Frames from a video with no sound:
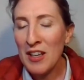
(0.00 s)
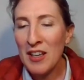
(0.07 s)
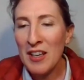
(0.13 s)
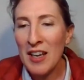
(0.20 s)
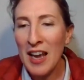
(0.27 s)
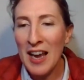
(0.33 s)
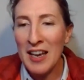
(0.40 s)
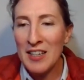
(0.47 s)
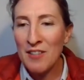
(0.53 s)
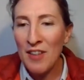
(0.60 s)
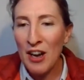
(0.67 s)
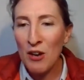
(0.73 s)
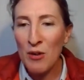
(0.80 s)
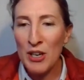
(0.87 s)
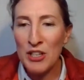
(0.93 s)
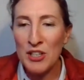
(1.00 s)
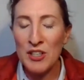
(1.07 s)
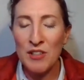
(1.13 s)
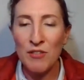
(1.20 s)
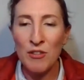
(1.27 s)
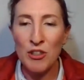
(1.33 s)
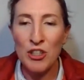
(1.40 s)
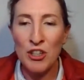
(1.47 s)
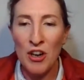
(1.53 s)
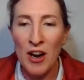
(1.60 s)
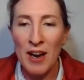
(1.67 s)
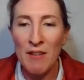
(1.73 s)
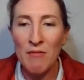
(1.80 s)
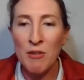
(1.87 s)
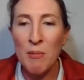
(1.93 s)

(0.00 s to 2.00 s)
the end of our questions for tonight.